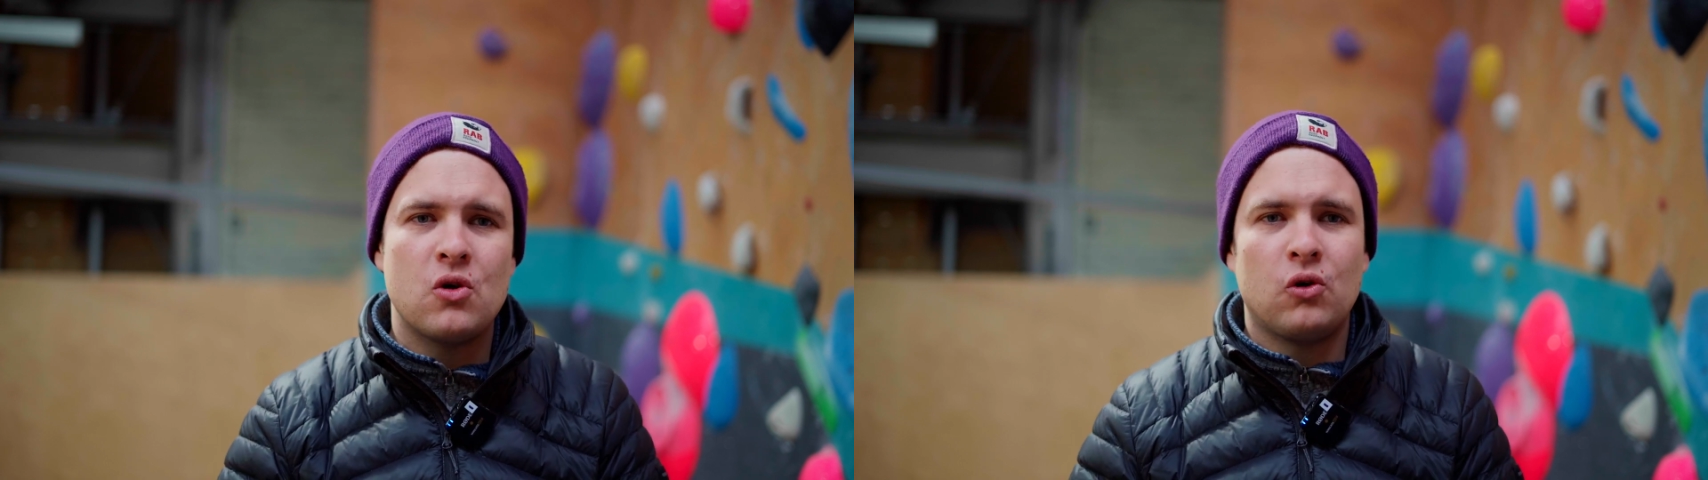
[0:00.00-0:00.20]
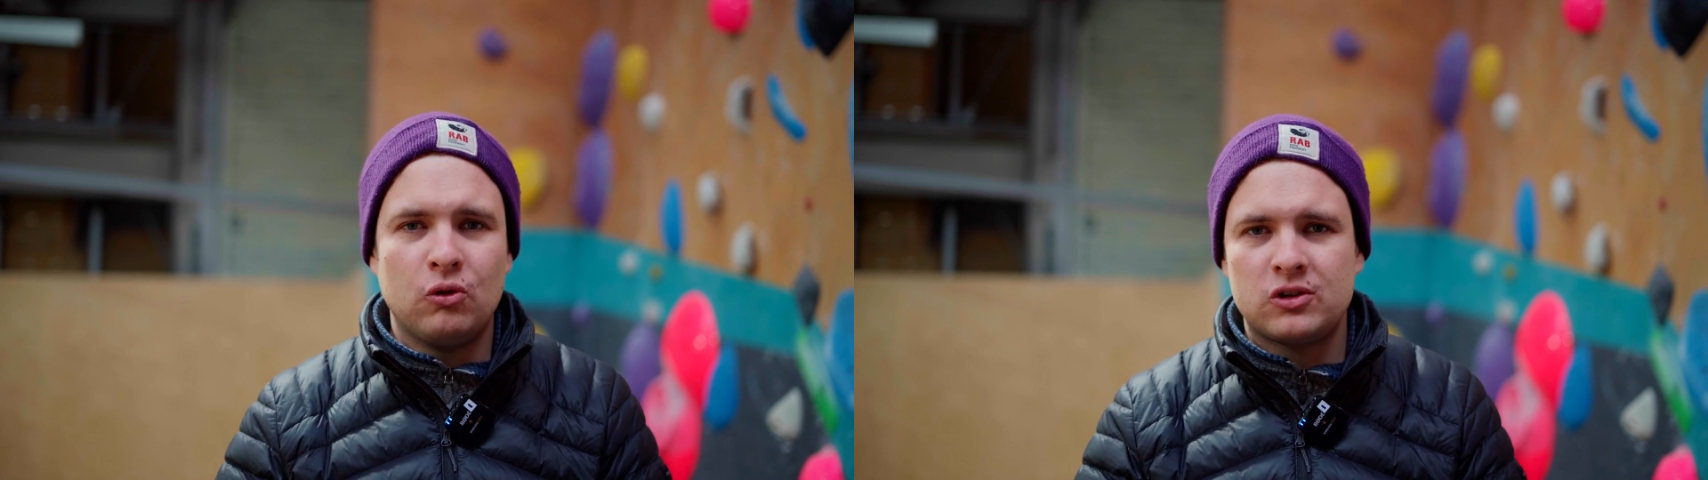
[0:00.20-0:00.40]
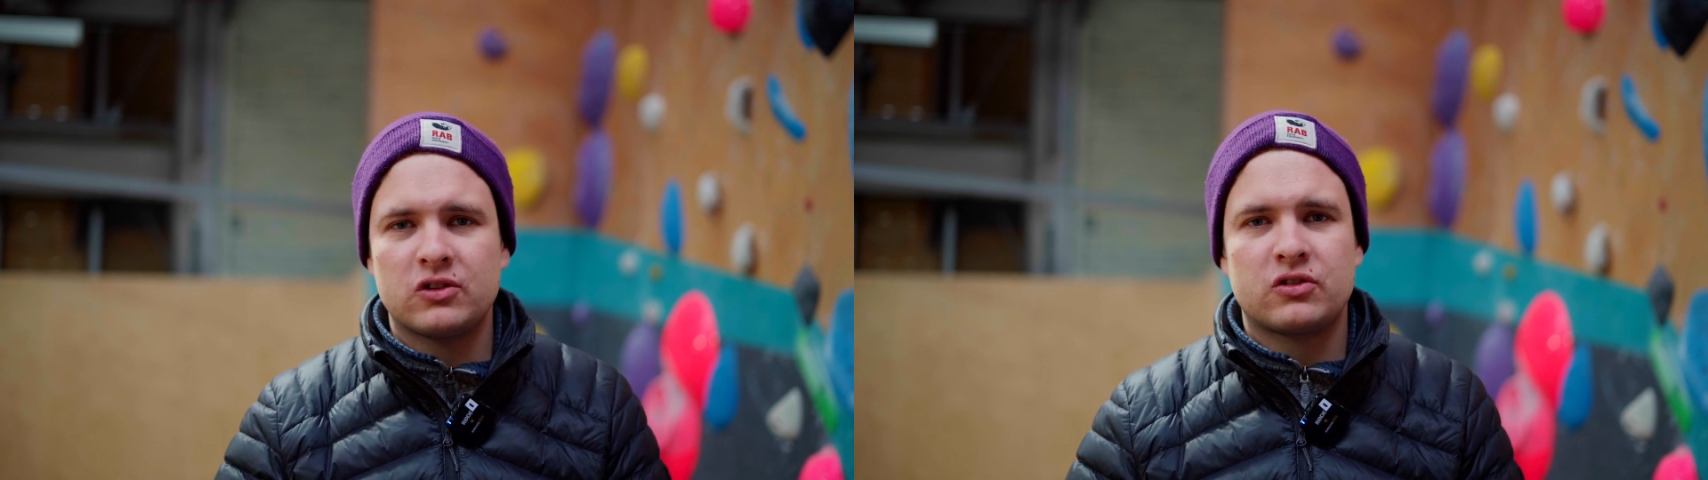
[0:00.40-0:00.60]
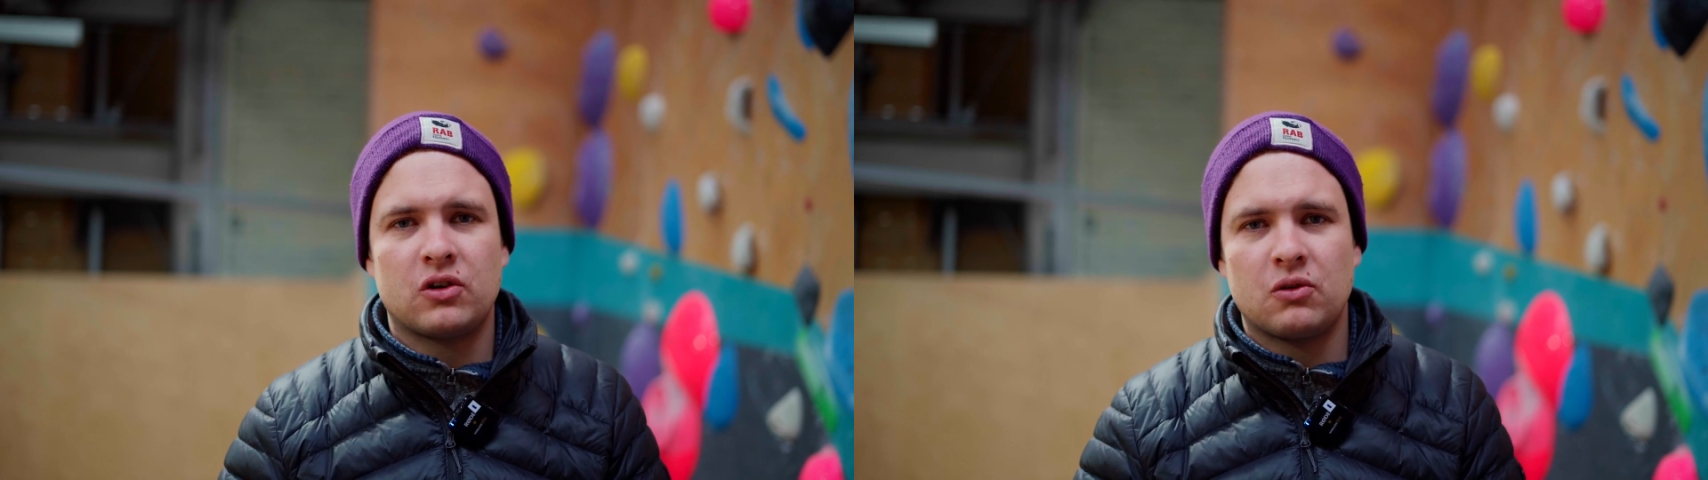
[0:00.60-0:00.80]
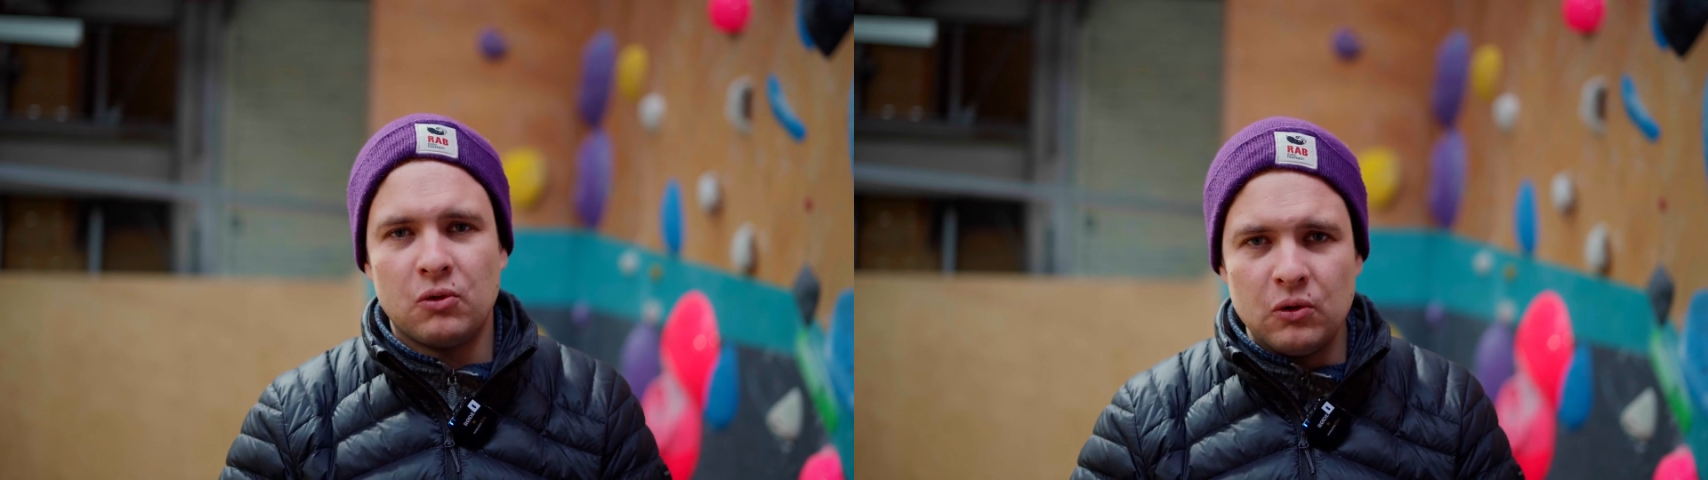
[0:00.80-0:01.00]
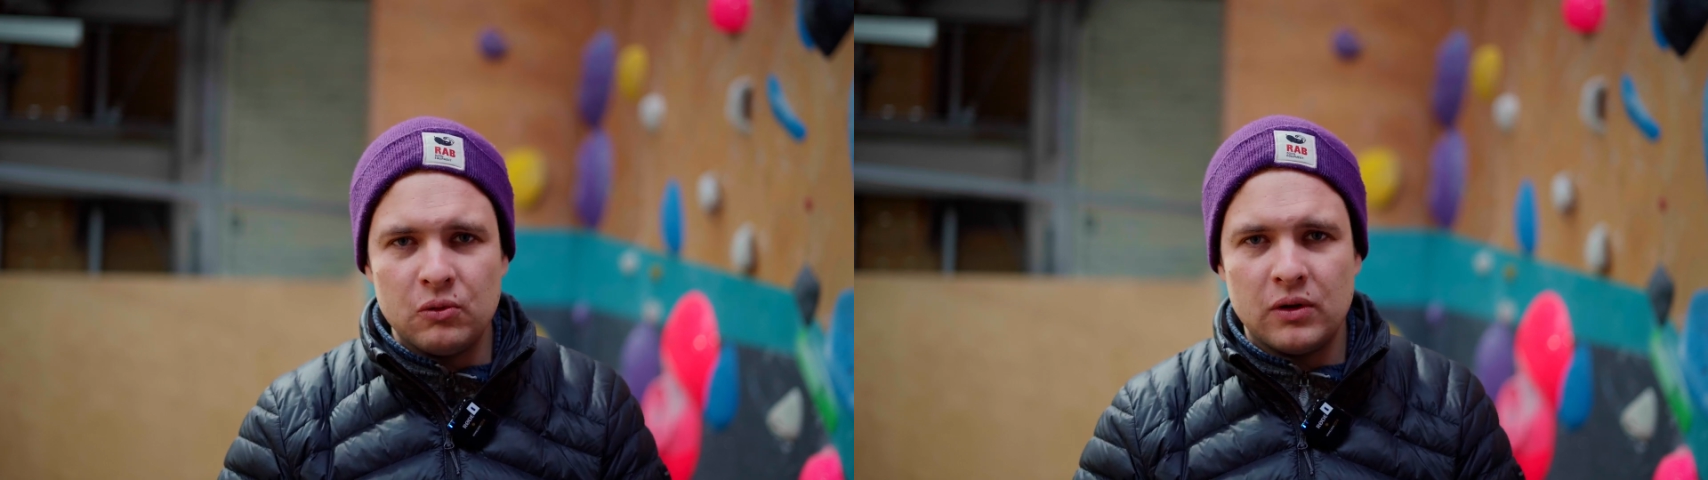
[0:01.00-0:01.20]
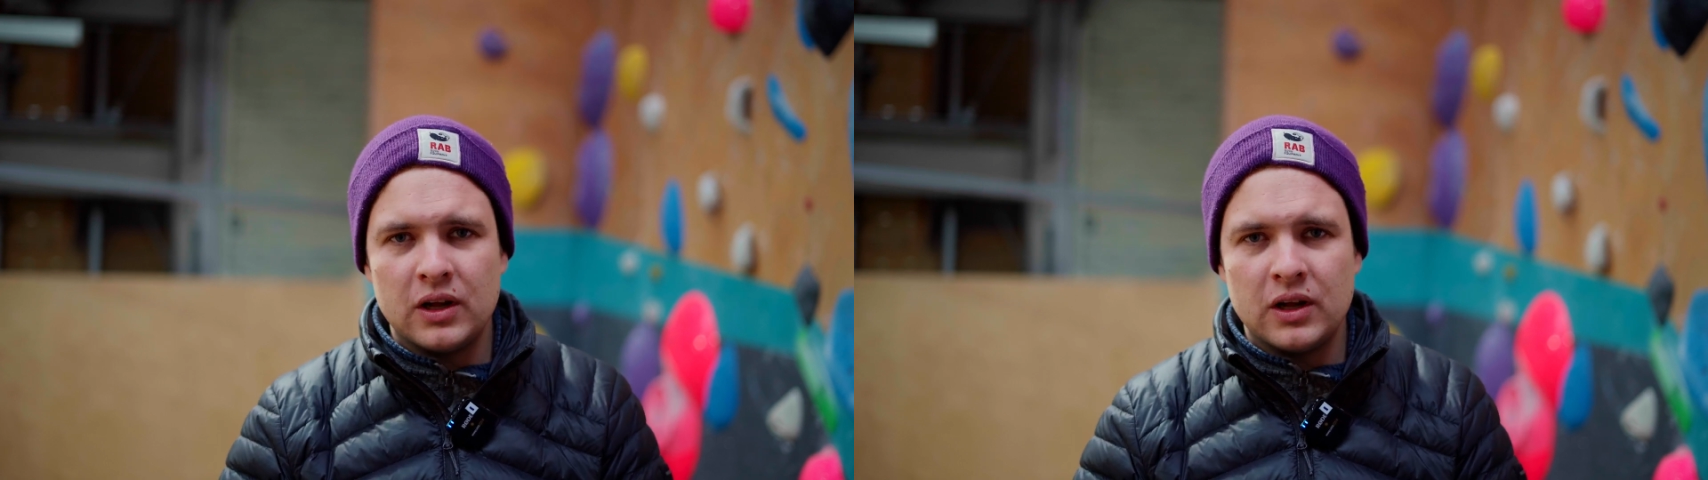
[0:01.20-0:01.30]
or just on a wall.